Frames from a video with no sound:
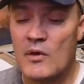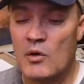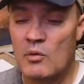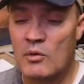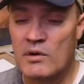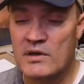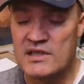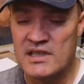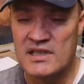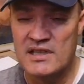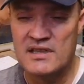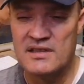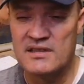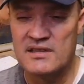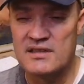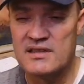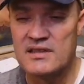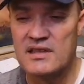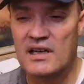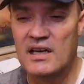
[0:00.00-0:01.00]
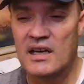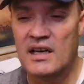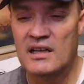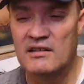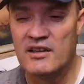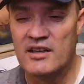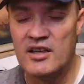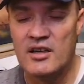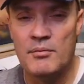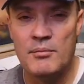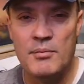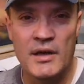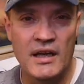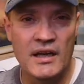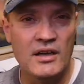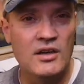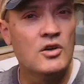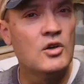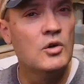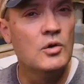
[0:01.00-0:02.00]
which is a little
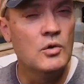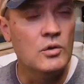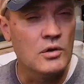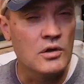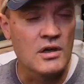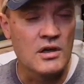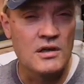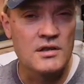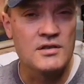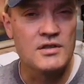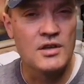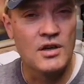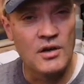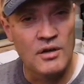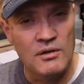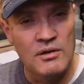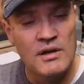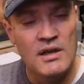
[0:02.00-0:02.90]
bit cooler. So